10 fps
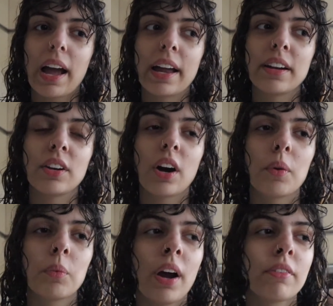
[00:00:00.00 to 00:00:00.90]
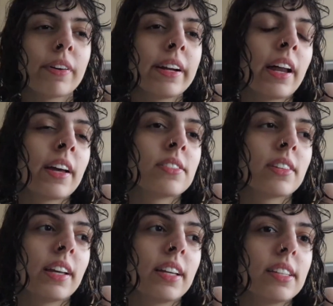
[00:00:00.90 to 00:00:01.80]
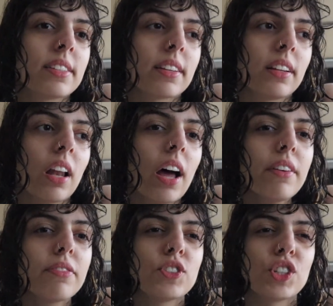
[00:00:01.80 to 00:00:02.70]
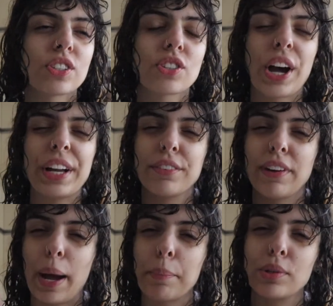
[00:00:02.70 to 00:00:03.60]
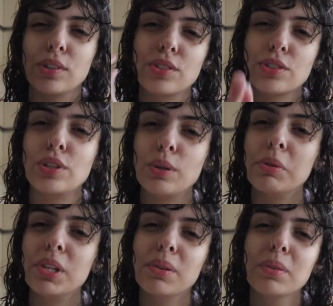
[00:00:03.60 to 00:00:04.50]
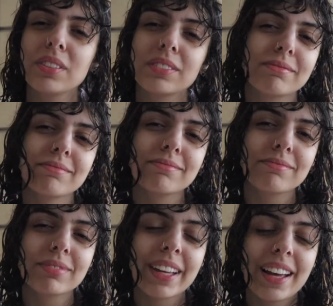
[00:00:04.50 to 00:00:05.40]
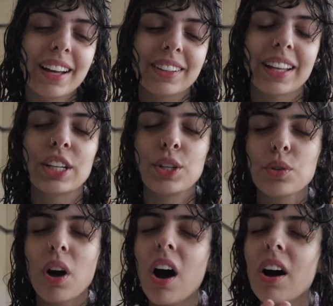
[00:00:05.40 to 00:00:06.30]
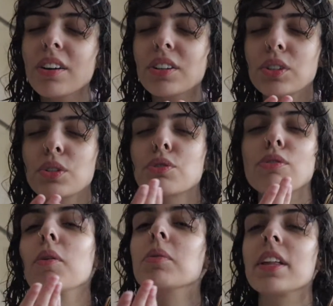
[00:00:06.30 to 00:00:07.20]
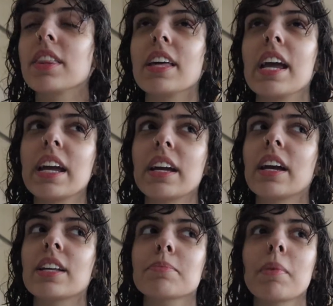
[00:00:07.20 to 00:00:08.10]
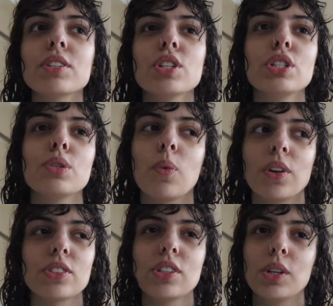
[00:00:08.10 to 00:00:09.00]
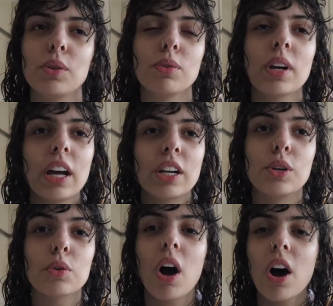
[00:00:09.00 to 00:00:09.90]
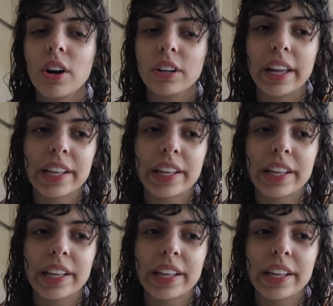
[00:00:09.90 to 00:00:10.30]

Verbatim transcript: And what I've realised is life just kind of happens to you. Like, you can't control a thing. As much as you want to, you, you can't.